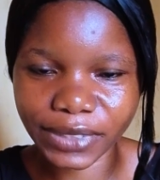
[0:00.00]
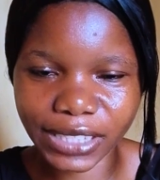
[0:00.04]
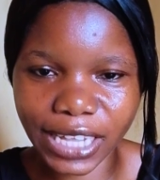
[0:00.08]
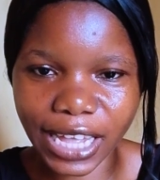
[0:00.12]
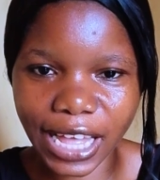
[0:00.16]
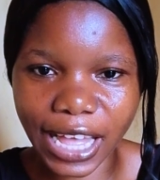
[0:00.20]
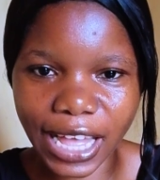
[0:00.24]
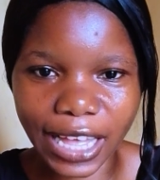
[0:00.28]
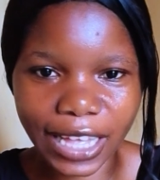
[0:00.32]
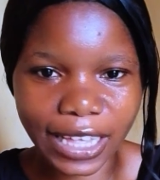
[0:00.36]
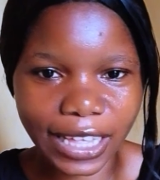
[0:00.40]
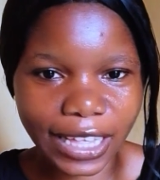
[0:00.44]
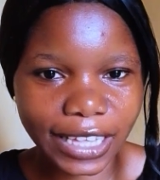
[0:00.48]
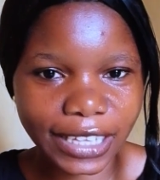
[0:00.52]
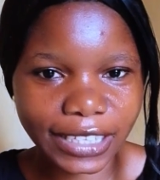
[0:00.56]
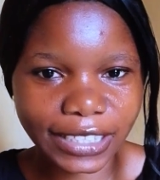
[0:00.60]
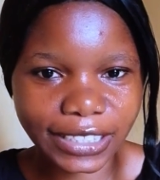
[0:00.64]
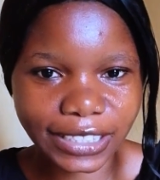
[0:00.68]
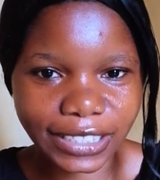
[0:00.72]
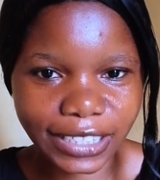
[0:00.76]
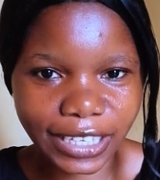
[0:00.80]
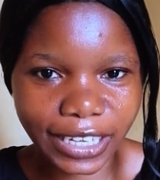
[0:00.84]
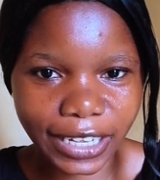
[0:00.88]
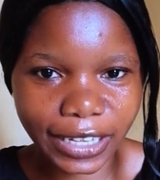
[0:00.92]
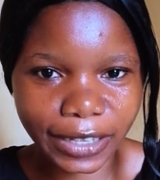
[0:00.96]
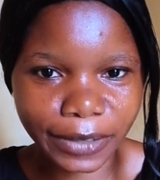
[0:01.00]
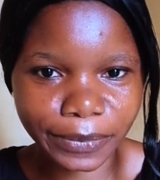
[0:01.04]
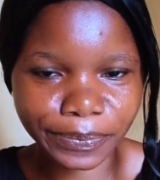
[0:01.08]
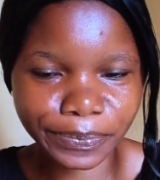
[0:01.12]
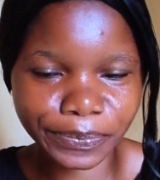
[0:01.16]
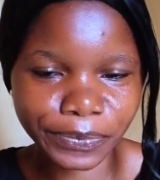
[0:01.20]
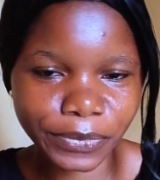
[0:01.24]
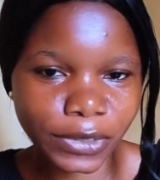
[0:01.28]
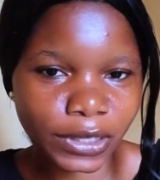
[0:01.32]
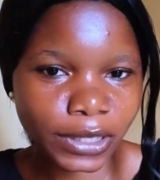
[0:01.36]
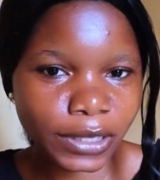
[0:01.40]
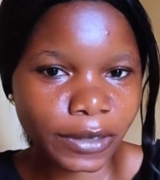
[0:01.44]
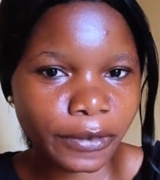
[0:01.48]
Tag, day.
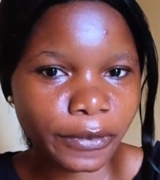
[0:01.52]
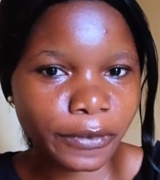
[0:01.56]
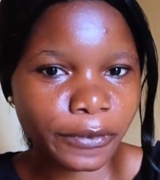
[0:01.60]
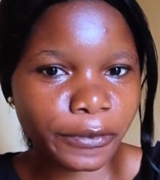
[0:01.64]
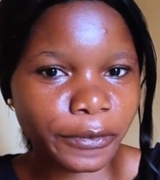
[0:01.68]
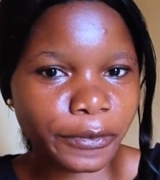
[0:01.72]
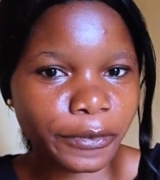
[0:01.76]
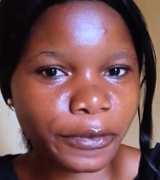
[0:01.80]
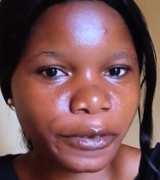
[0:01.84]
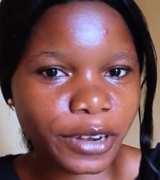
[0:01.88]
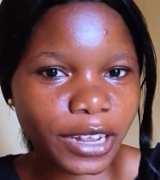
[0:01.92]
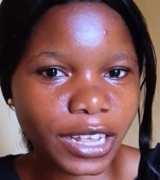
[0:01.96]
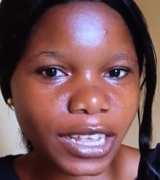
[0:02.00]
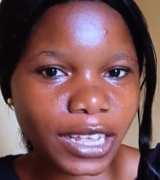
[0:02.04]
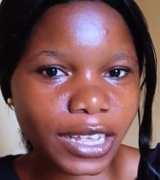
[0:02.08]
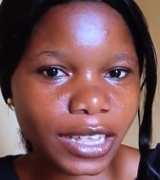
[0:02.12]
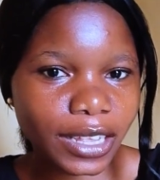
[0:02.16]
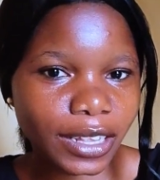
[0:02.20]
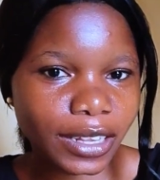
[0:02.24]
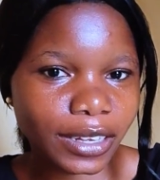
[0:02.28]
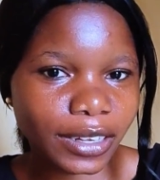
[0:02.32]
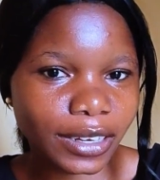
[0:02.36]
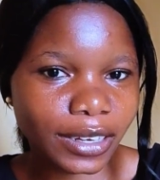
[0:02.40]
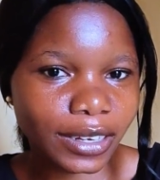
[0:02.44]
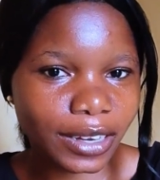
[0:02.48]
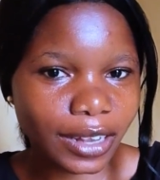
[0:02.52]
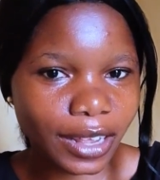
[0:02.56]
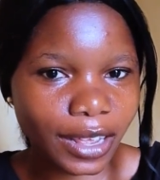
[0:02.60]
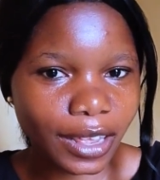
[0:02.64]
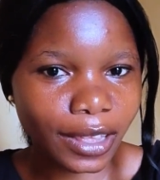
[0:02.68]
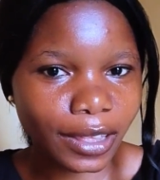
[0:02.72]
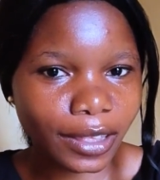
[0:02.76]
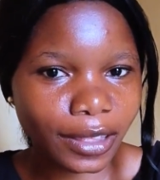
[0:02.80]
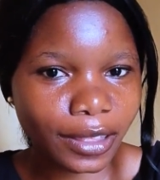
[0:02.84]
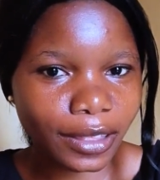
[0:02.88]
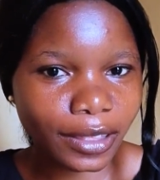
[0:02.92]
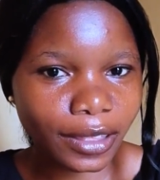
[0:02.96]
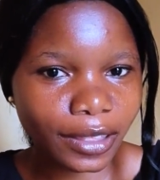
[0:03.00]
Free
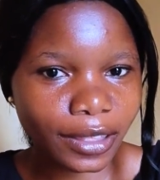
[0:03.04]
day.